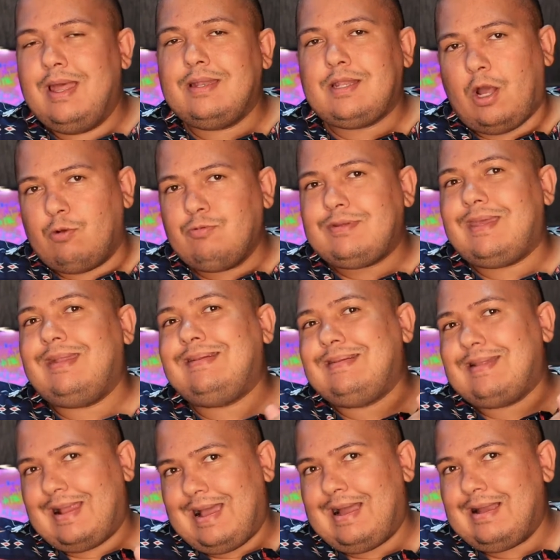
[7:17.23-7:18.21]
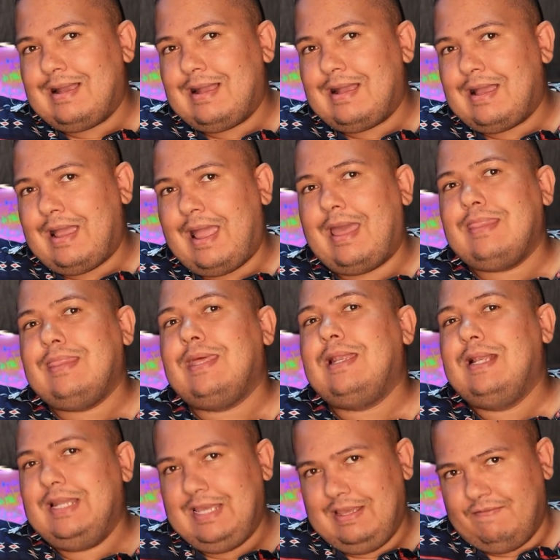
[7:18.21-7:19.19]
Don't get drunk and
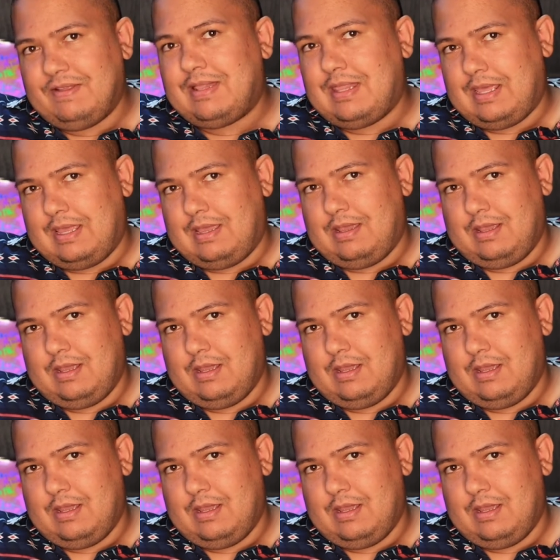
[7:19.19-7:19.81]
then leave it there,